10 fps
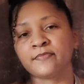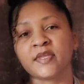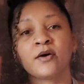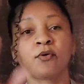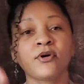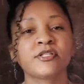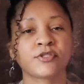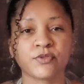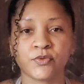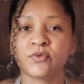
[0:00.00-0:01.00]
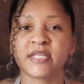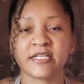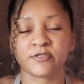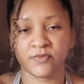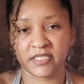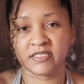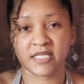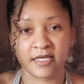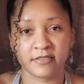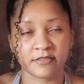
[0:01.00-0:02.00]
according to Google, that's what it
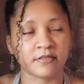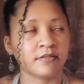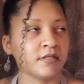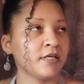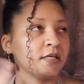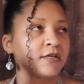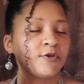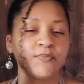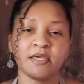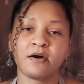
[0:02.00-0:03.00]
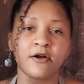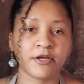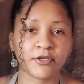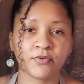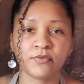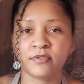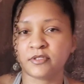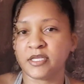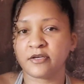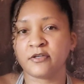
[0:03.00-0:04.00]
says. It could be argued
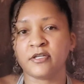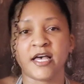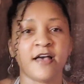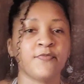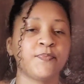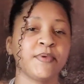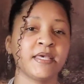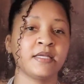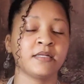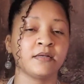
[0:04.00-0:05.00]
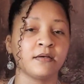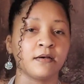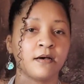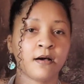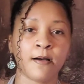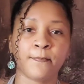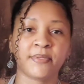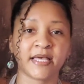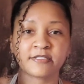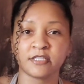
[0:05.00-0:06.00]
there could have been
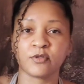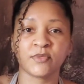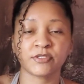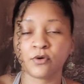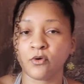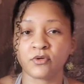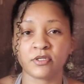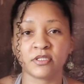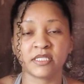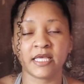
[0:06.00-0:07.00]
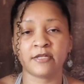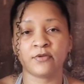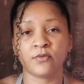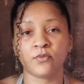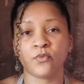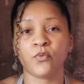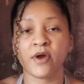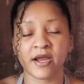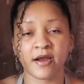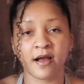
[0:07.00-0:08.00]
black settlements older than
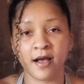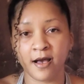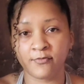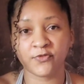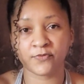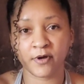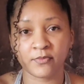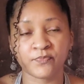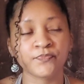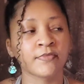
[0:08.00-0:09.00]
where I'm from.